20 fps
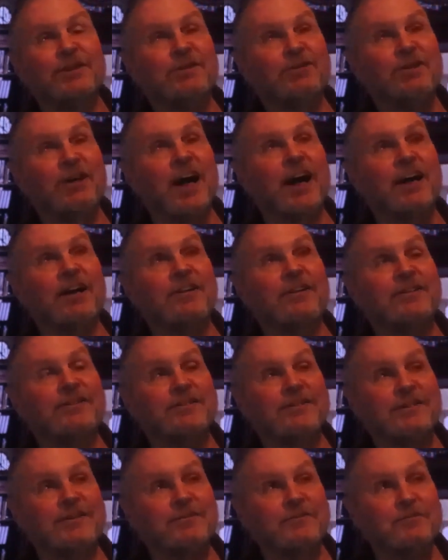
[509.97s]
The
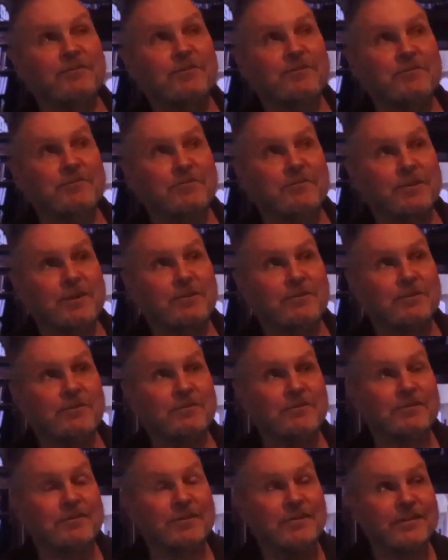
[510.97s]
entirety of the
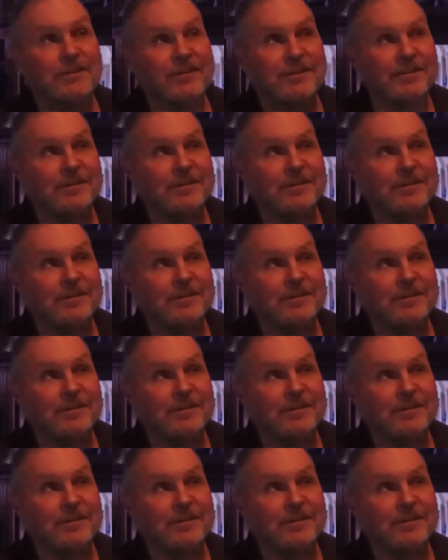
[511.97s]
world.